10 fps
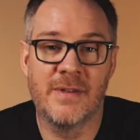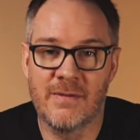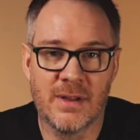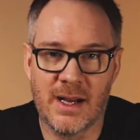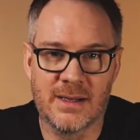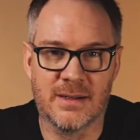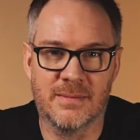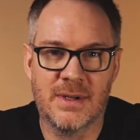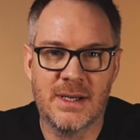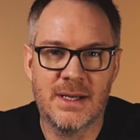never liked
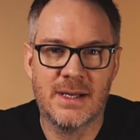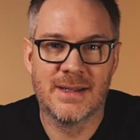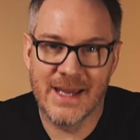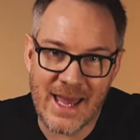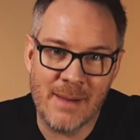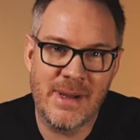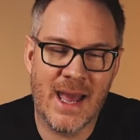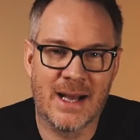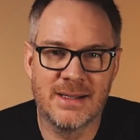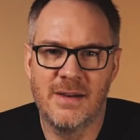them. They can be
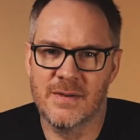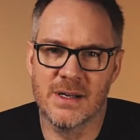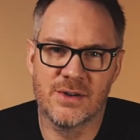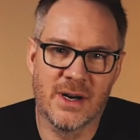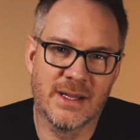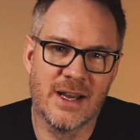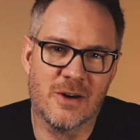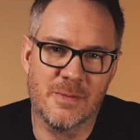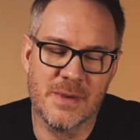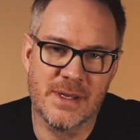handy for trying to
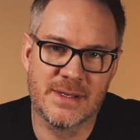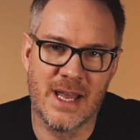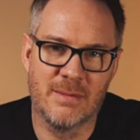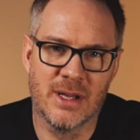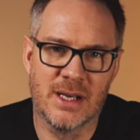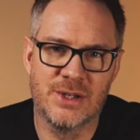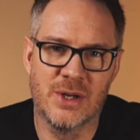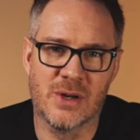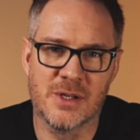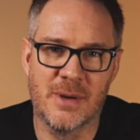help stabilise
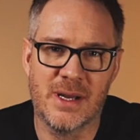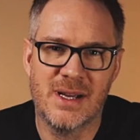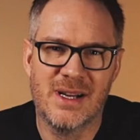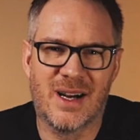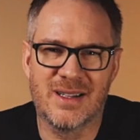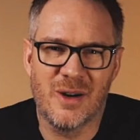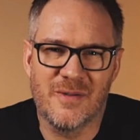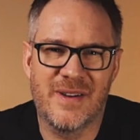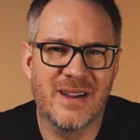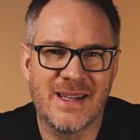shots, but I
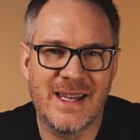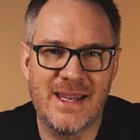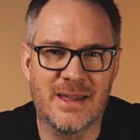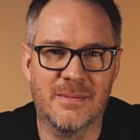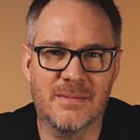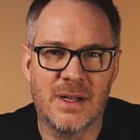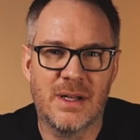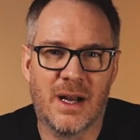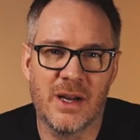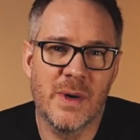don't feel I need them.
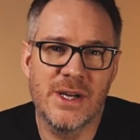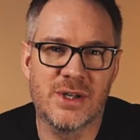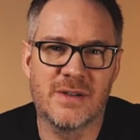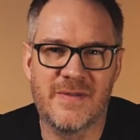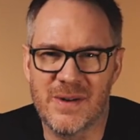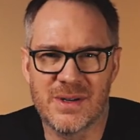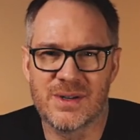I always just feel the